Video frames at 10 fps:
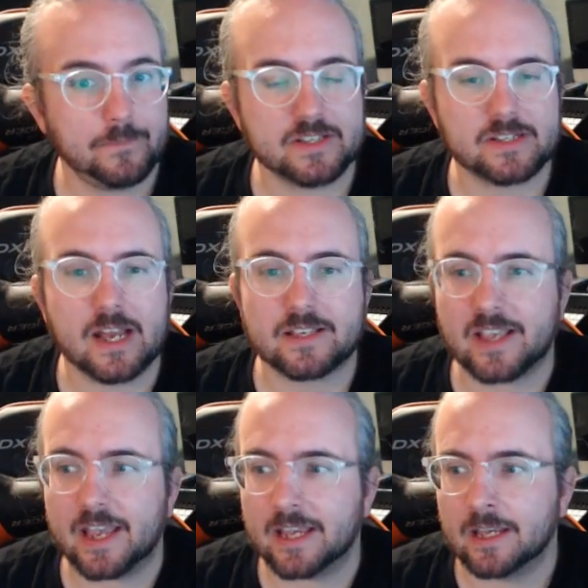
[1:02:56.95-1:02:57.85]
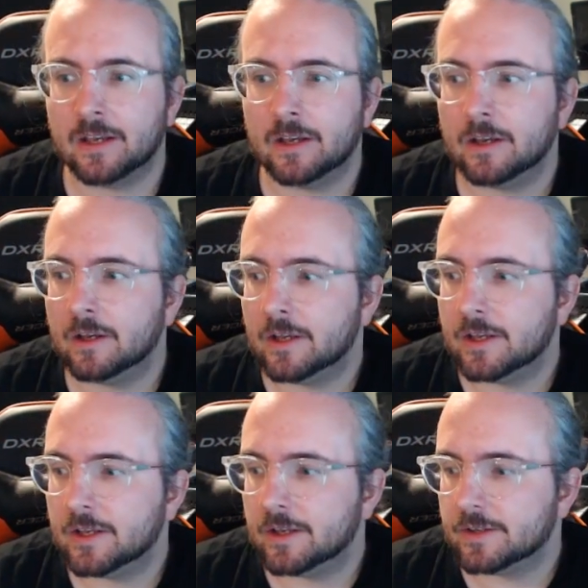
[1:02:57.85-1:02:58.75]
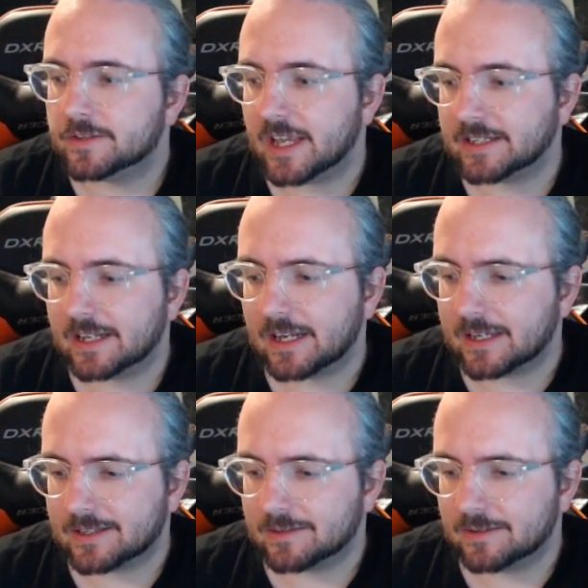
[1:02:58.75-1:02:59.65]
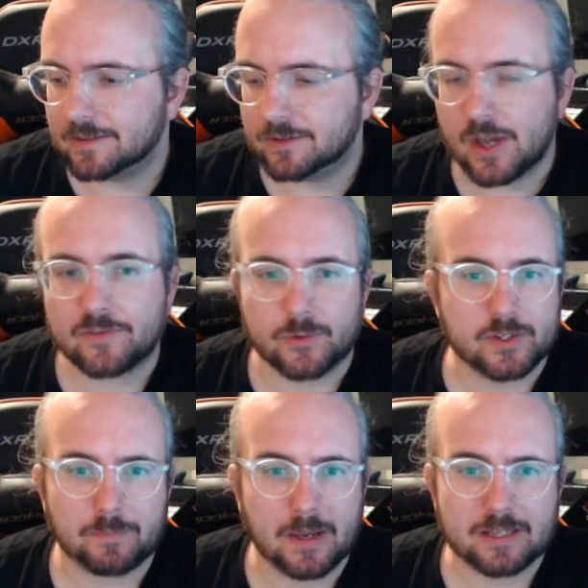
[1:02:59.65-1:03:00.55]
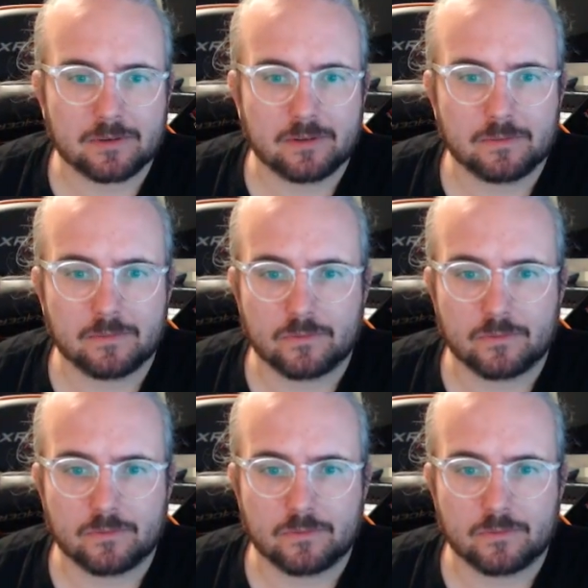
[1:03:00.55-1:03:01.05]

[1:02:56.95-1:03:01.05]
It's like saying that, like, you have to respect